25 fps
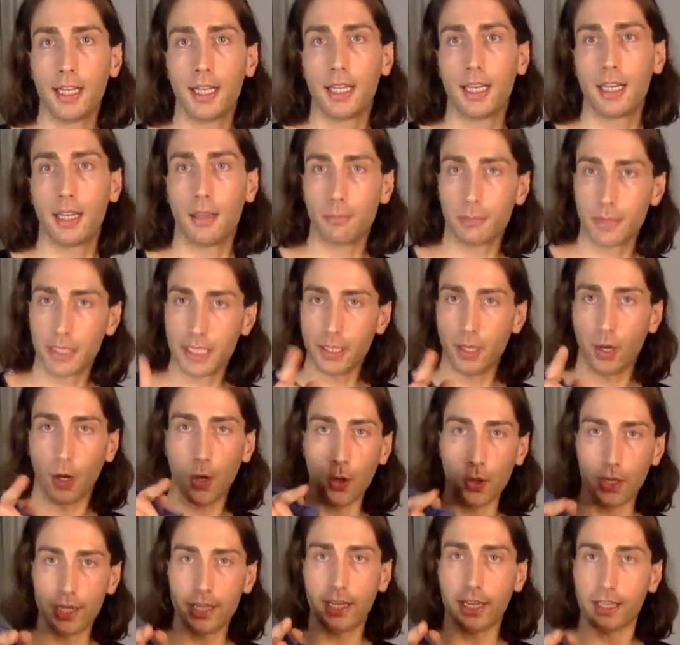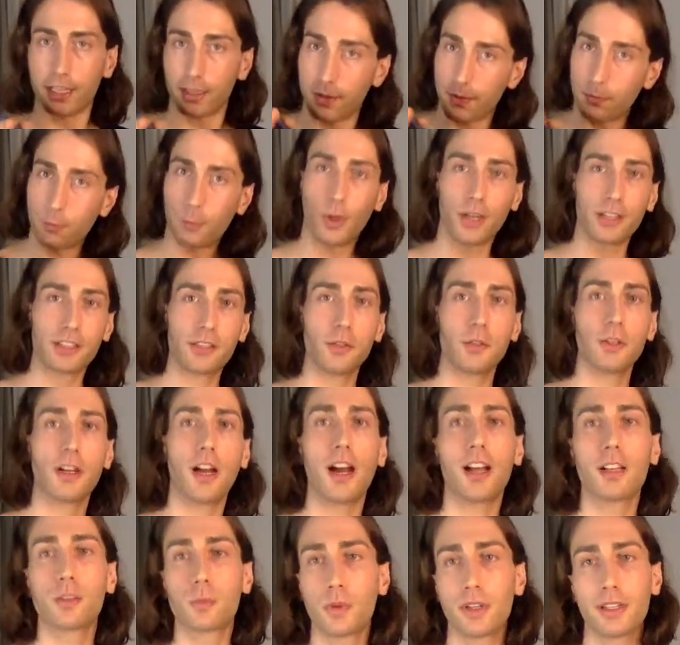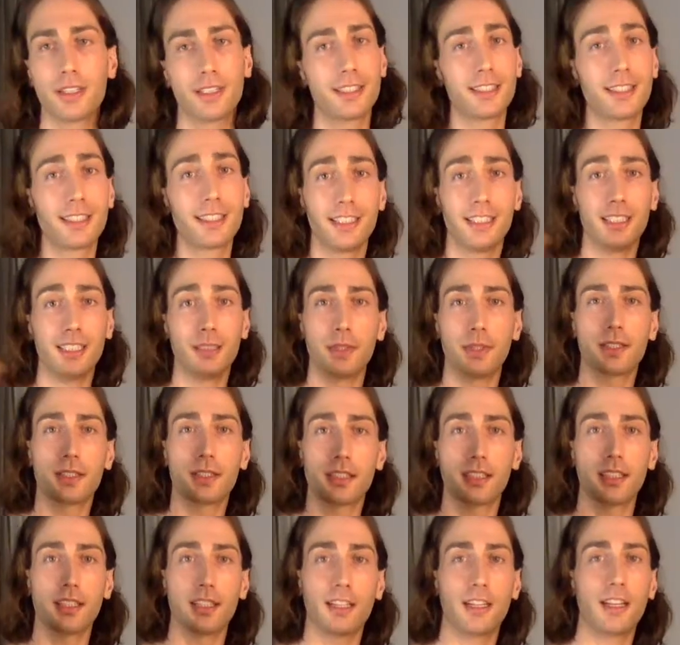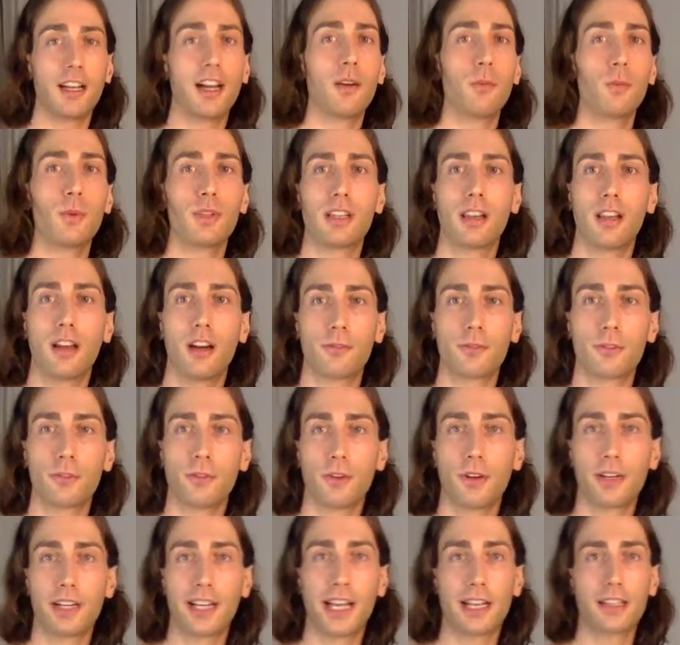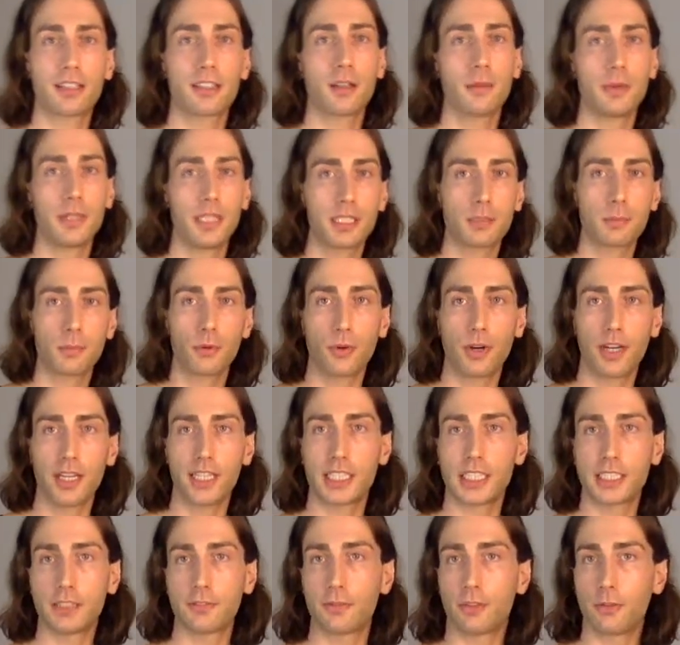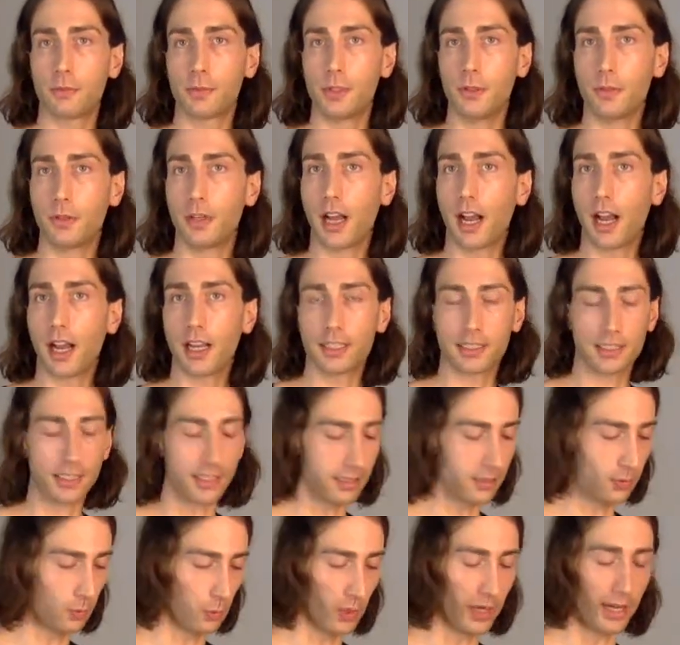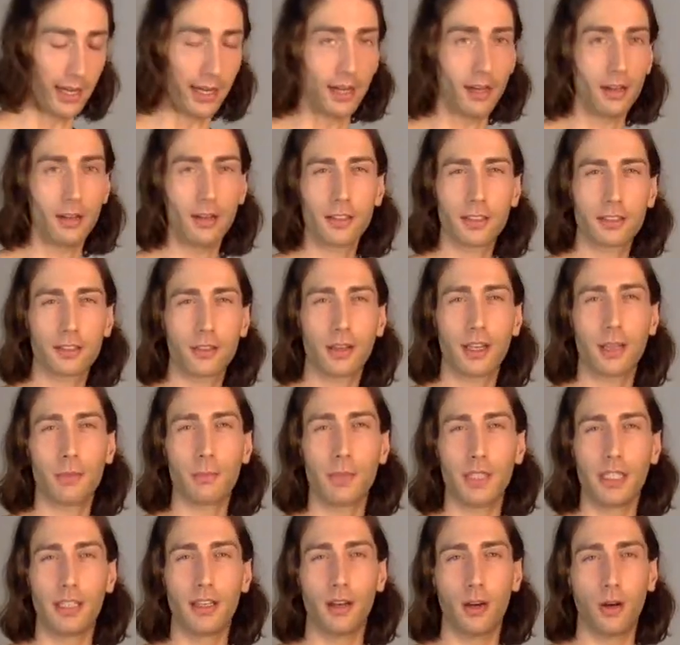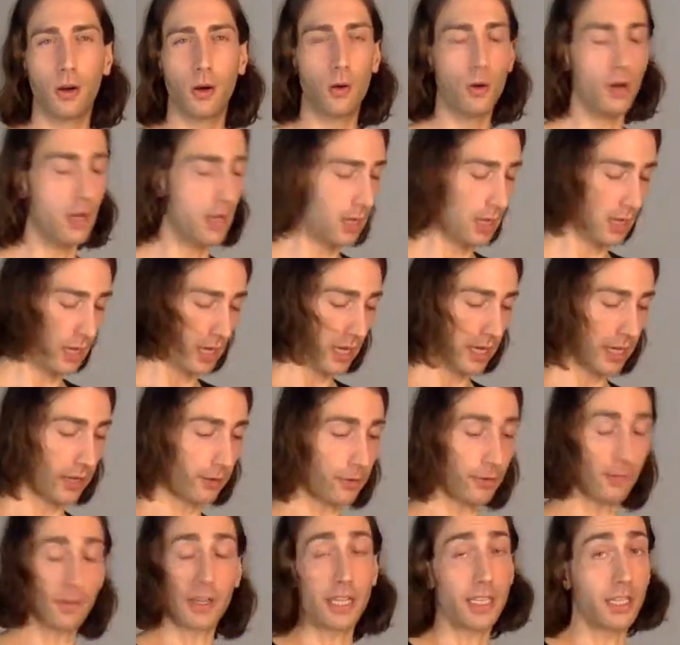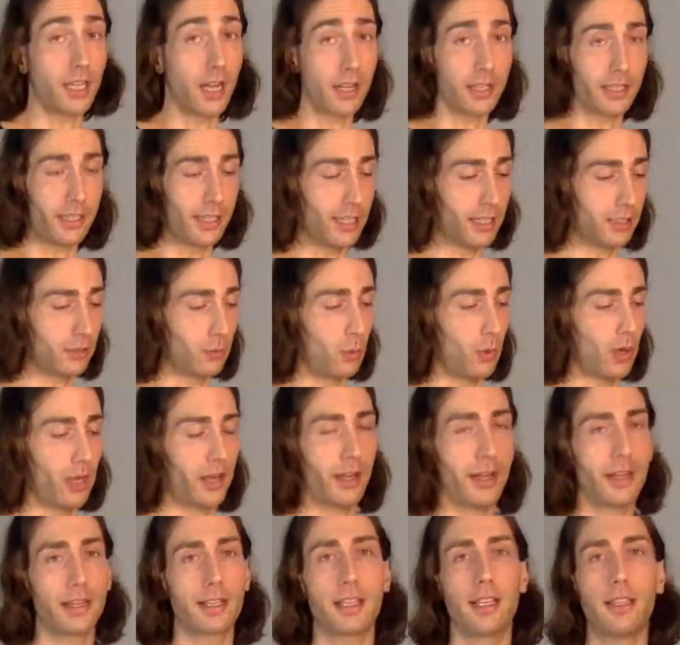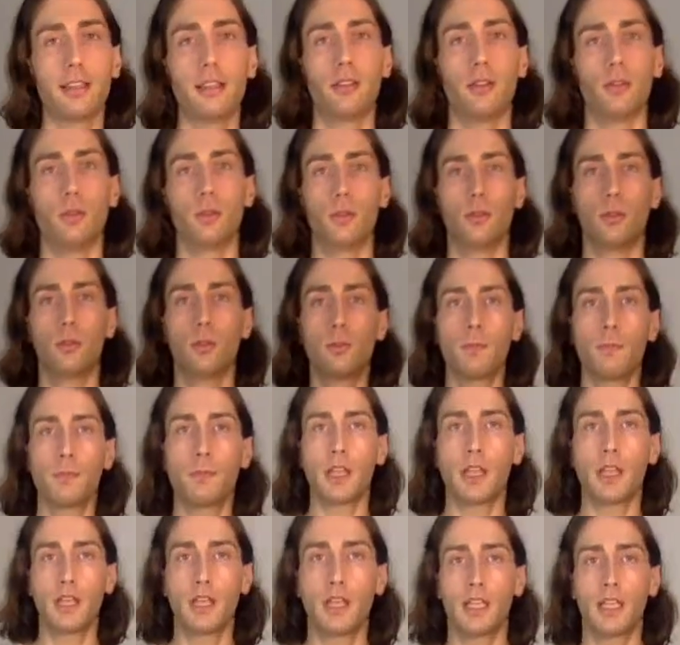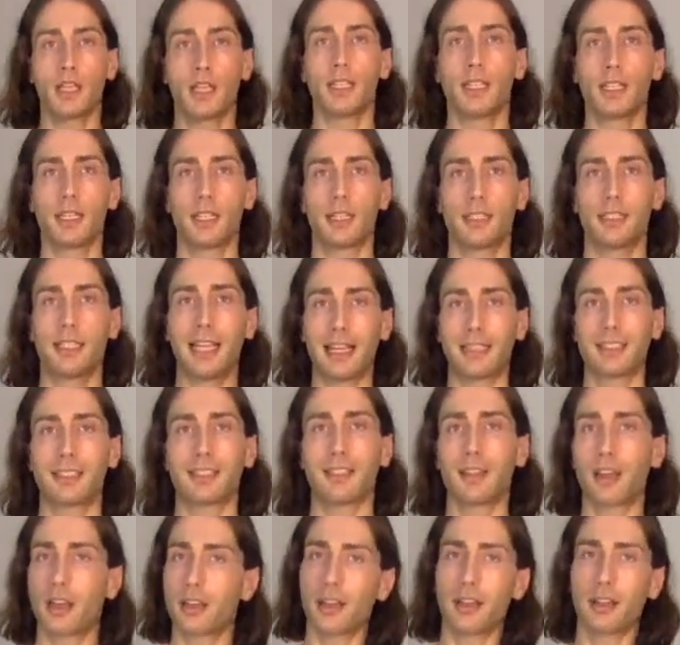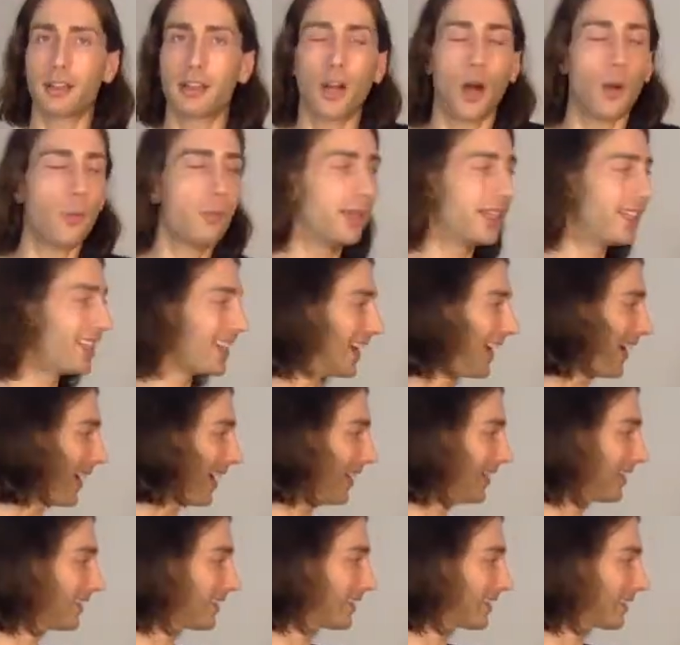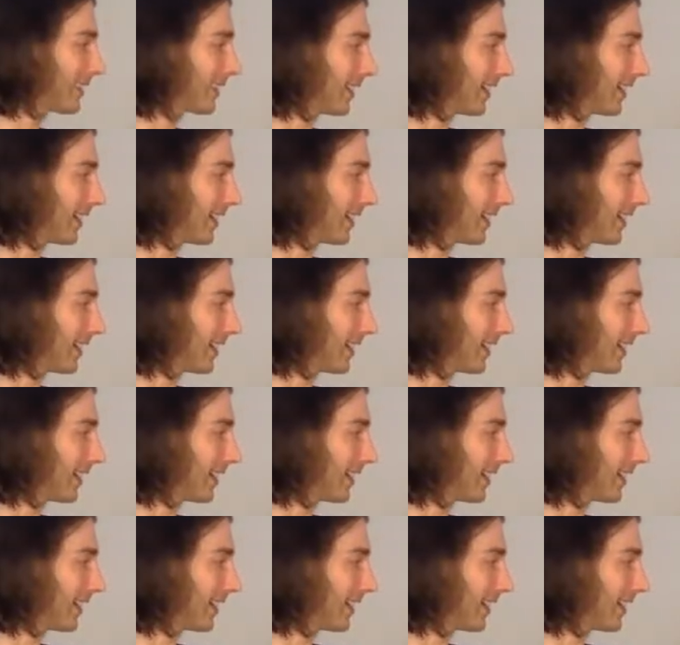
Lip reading: Let me know what you guys want to see because I would love to get some inspiration from you guys as well. So let me know if you have any ideas what I can do. That's another copycat.